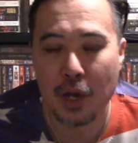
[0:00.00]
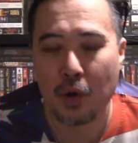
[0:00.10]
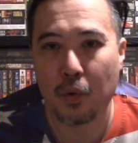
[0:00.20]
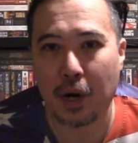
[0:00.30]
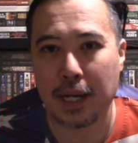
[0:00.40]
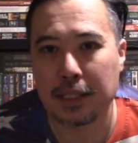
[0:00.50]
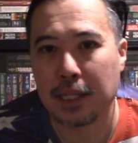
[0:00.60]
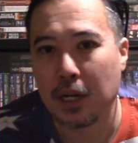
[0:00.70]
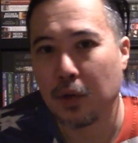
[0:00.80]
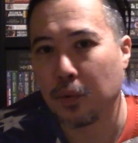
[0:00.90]
Whereas
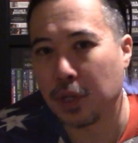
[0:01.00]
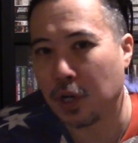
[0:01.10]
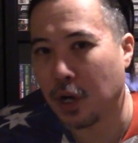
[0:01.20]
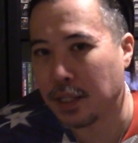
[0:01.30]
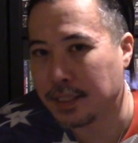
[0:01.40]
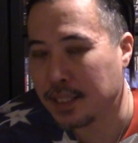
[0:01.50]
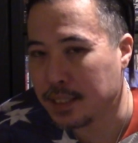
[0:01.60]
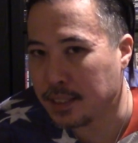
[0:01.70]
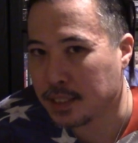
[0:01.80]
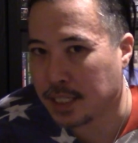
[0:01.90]
with an
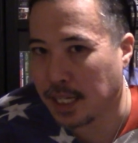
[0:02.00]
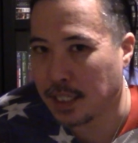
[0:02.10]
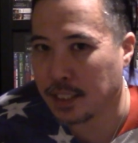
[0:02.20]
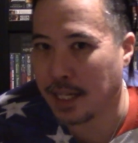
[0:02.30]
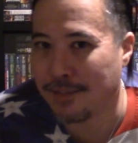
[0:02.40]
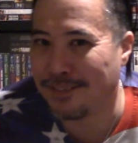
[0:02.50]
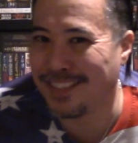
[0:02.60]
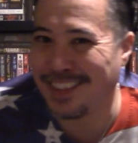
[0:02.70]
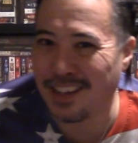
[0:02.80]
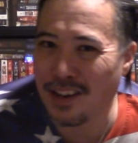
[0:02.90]
autistic child, if
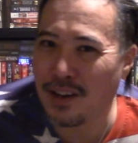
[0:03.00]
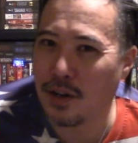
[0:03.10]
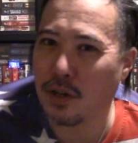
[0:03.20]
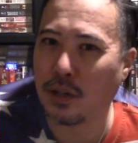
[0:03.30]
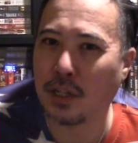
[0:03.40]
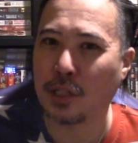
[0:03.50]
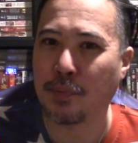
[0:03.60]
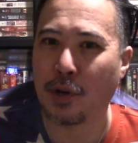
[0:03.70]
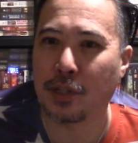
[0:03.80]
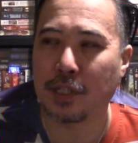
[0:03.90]
they're
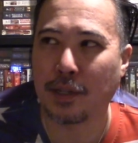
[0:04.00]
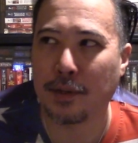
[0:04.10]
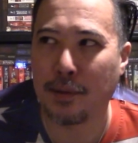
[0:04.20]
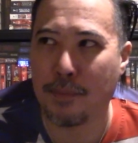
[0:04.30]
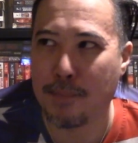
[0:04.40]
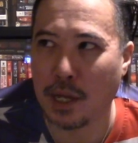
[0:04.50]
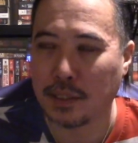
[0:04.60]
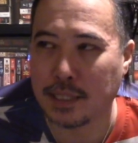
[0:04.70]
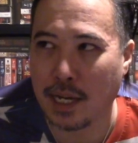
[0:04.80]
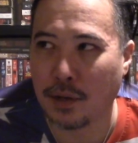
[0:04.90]
experiencing a
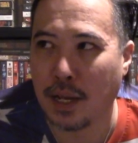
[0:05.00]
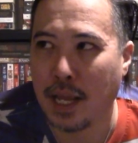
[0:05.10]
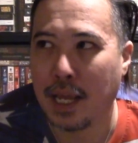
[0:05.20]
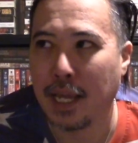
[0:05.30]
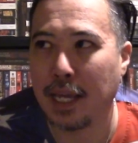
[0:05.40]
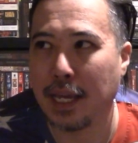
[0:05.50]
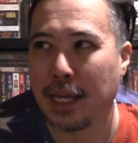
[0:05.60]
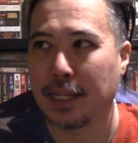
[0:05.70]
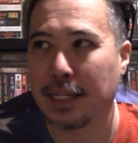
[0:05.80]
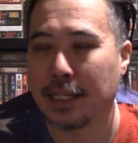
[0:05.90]
meltdown,
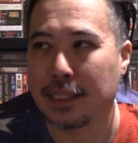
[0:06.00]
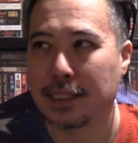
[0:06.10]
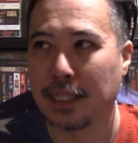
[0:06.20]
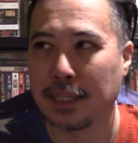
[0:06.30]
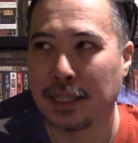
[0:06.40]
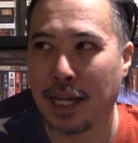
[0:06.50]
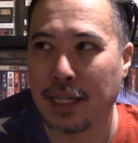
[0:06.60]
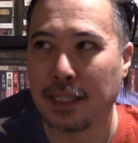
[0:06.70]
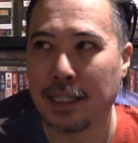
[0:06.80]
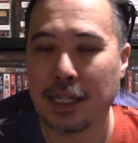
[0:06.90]
it is
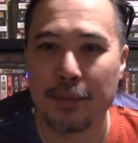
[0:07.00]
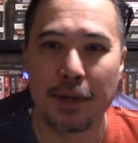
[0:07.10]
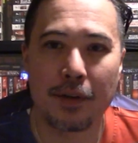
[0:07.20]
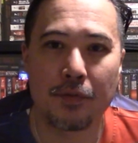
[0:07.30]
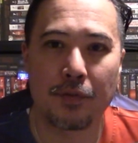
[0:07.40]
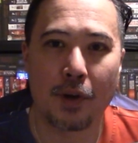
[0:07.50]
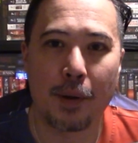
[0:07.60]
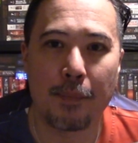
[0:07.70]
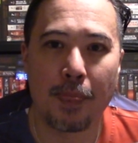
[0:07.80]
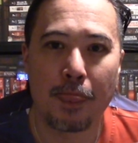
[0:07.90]
likely coming
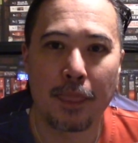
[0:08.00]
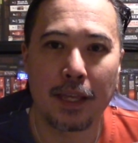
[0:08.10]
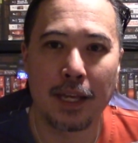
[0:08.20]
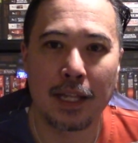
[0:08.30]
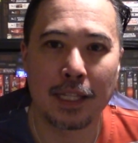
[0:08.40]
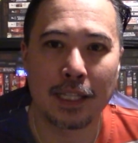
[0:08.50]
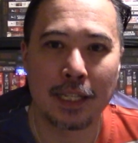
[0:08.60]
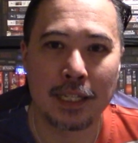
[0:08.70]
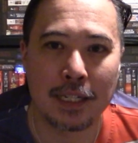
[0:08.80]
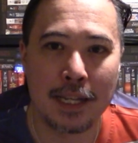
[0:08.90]
from
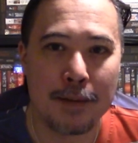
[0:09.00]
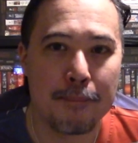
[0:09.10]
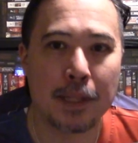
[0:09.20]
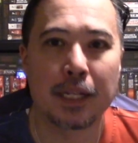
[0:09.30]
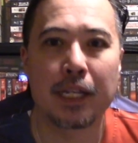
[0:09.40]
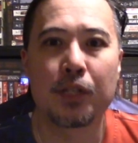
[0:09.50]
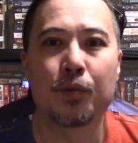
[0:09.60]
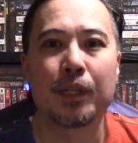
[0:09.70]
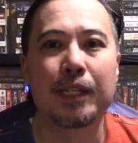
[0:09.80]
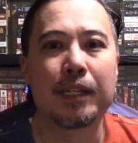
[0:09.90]
an inability
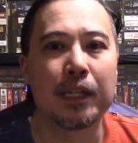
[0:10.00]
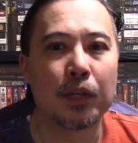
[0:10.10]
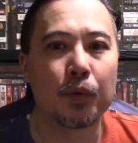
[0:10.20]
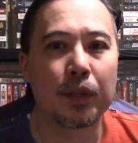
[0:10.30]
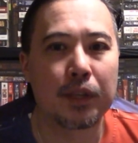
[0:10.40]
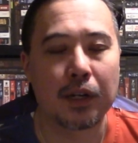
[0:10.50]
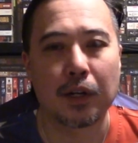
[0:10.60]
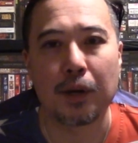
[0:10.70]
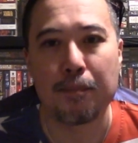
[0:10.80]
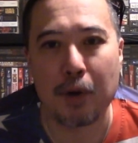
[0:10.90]
to deal with their
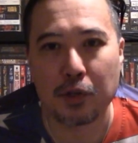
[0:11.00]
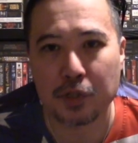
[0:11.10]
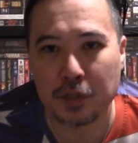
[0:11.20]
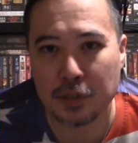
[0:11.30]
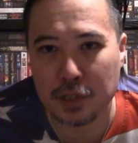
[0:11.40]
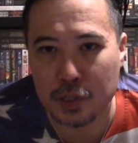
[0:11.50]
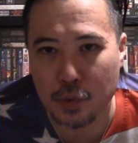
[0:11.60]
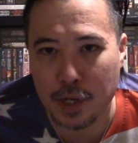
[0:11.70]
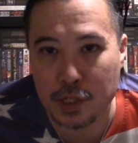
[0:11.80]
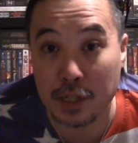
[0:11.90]
emotional
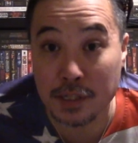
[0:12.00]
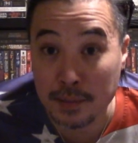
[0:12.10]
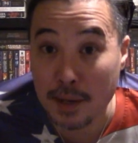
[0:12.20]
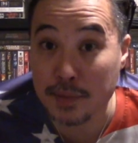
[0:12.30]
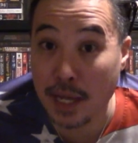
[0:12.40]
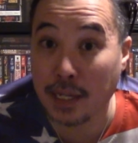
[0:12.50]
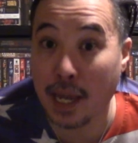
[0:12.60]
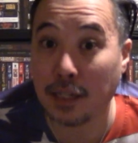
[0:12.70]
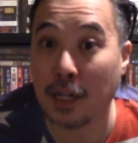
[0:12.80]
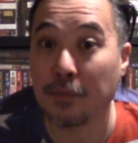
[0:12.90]
situation. Now, sometimes that
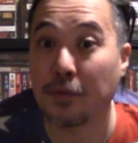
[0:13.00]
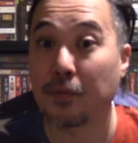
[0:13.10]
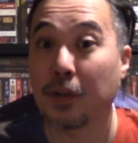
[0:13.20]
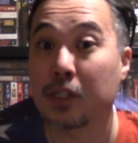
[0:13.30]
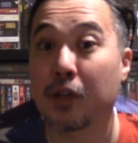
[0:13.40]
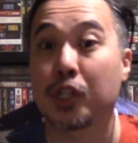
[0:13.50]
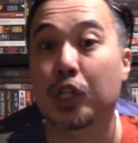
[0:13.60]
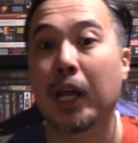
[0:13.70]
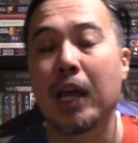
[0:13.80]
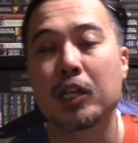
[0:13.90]
can come from
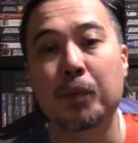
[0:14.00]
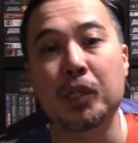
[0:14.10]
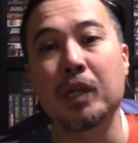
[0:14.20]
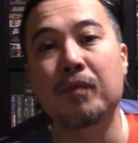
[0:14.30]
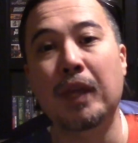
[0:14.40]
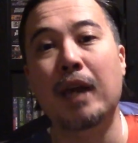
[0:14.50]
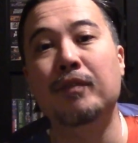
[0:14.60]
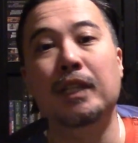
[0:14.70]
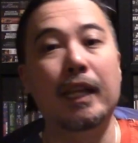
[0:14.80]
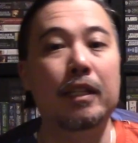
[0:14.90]
frustration, especially if they have
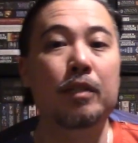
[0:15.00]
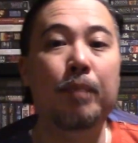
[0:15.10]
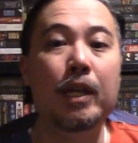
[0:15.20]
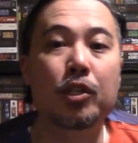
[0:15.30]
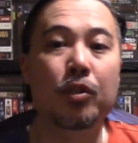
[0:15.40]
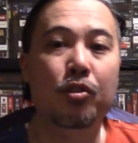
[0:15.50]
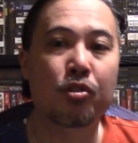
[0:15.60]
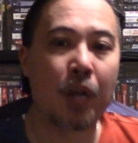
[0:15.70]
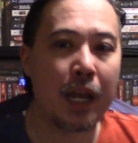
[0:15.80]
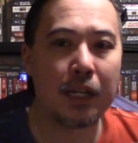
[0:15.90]
delayed speech and they're
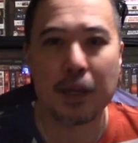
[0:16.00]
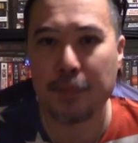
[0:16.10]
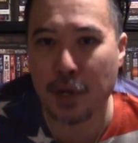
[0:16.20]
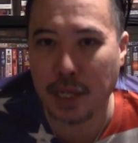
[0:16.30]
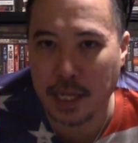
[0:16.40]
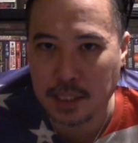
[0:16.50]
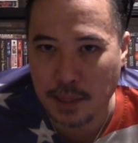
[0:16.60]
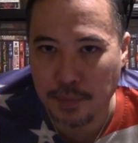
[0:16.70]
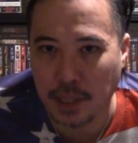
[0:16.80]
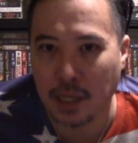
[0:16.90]
trying to communicate
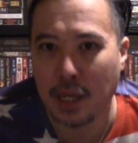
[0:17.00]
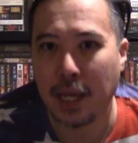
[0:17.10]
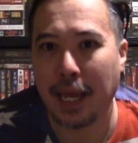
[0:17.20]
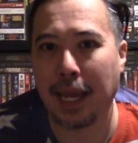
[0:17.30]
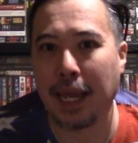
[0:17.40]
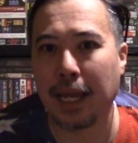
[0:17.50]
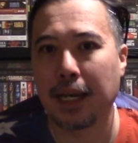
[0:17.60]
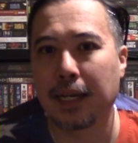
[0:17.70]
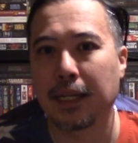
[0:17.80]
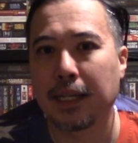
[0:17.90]
something
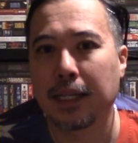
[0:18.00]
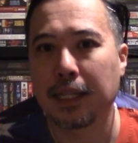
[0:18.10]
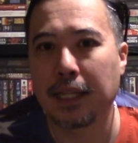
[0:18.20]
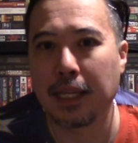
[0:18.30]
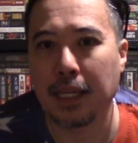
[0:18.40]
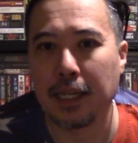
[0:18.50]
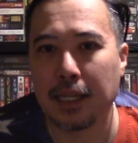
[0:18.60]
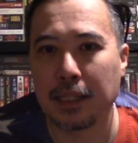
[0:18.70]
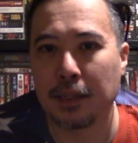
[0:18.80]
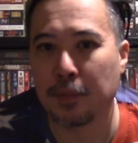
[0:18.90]
and
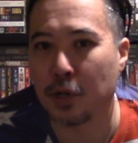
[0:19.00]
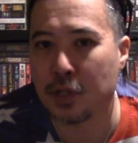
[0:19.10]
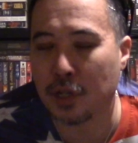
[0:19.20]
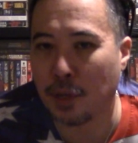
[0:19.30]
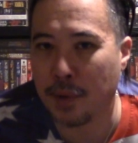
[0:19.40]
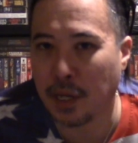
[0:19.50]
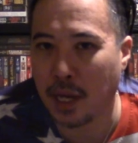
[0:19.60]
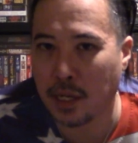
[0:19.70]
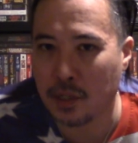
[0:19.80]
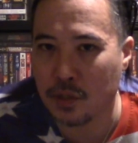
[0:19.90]
the person they're
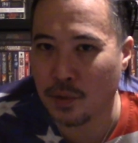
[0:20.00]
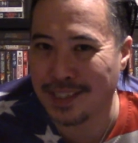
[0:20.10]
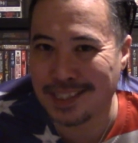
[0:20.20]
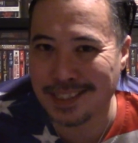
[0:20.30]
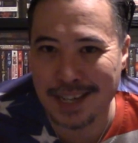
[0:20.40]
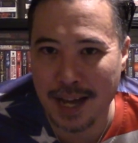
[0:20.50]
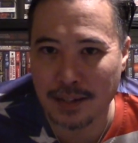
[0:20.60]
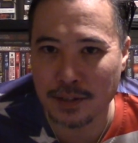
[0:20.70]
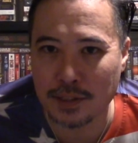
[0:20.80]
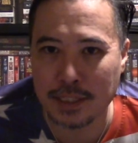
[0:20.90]
communicating to is just not
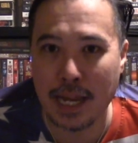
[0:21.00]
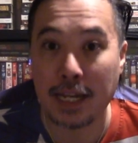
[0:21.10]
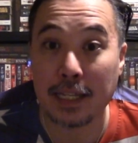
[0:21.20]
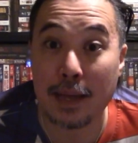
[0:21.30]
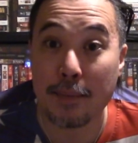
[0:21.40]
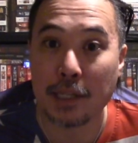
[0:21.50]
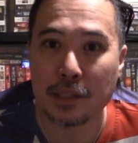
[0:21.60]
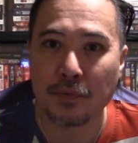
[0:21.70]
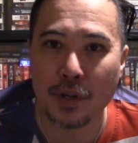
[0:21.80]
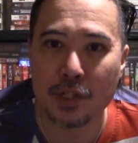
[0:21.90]
understanding, and that makes
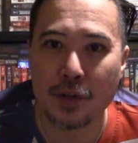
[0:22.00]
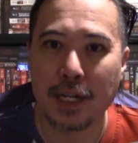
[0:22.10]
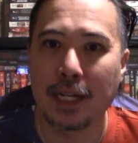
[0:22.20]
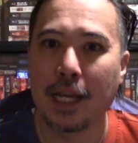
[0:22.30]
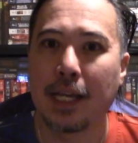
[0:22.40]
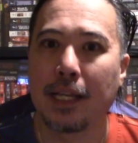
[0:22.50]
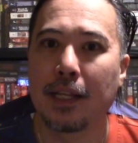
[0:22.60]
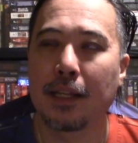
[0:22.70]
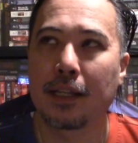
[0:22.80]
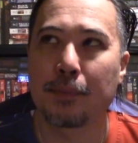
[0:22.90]
them frustrated
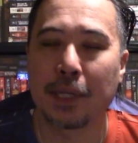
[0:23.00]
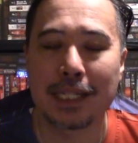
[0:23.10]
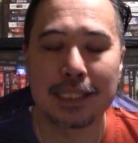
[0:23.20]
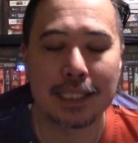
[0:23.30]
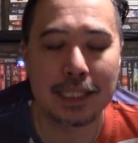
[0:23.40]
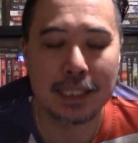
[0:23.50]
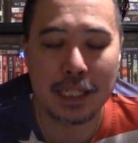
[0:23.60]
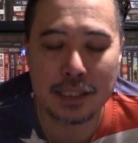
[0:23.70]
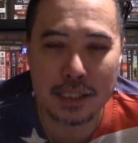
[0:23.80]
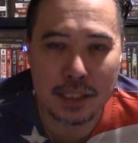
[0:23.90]
because the
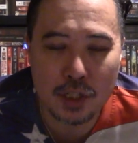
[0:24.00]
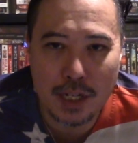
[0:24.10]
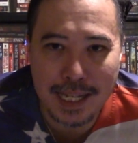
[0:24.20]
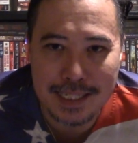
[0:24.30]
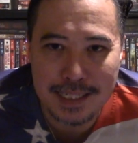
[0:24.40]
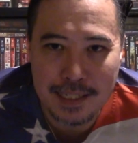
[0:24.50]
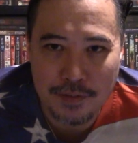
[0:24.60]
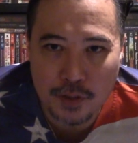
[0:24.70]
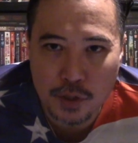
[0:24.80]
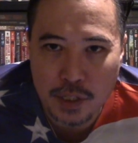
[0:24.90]
autistic child has
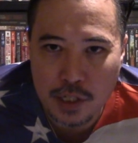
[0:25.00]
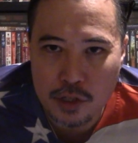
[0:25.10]
difficulty